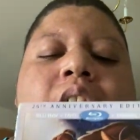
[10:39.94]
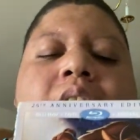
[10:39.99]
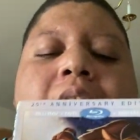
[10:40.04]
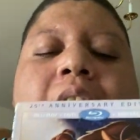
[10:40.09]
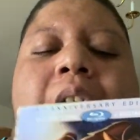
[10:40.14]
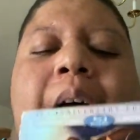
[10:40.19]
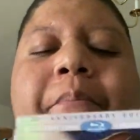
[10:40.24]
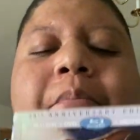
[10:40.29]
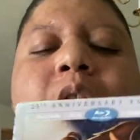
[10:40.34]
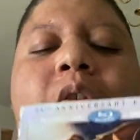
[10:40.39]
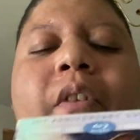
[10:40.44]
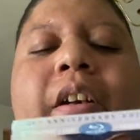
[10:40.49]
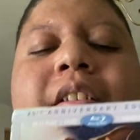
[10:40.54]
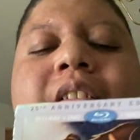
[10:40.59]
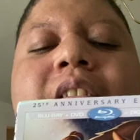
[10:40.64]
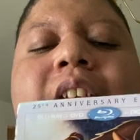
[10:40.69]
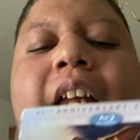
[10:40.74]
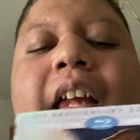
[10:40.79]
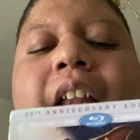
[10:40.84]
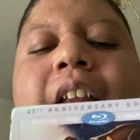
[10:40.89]
I'm going
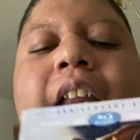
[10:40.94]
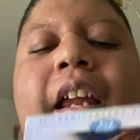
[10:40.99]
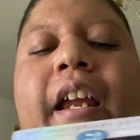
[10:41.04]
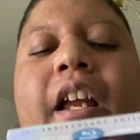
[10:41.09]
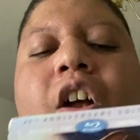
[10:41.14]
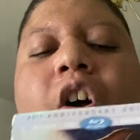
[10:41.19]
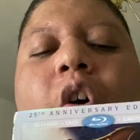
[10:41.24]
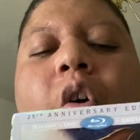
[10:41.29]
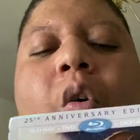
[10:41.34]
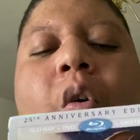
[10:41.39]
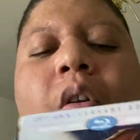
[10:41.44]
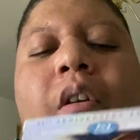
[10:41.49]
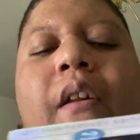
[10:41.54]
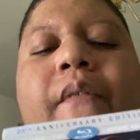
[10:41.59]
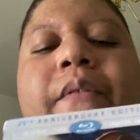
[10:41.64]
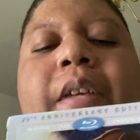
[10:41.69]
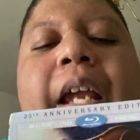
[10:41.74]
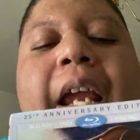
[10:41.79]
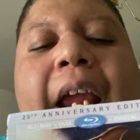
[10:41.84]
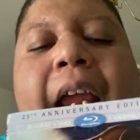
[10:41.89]
to collect all
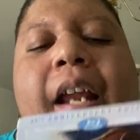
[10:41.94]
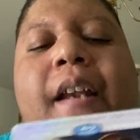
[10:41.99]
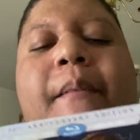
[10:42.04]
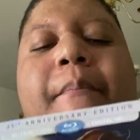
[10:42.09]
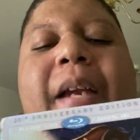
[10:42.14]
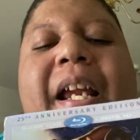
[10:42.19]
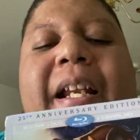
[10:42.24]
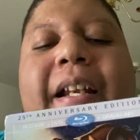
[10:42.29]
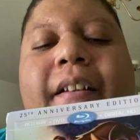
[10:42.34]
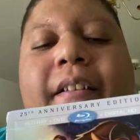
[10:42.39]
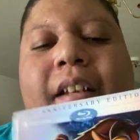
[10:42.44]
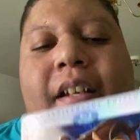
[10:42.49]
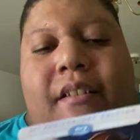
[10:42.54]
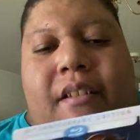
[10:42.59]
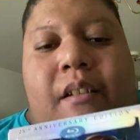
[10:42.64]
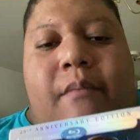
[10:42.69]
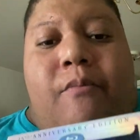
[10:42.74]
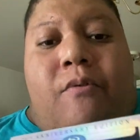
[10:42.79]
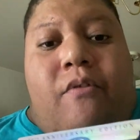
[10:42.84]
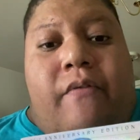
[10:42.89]
of the animated
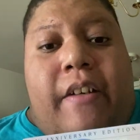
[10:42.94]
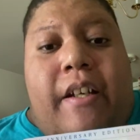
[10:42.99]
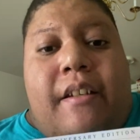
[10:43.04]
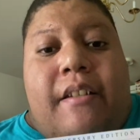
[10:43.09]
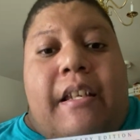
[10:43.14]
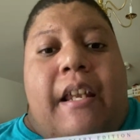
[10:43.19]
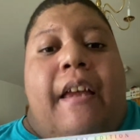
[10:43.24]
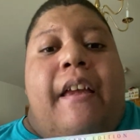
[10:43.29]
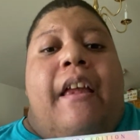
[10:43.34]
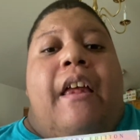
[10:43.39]
Disney movies.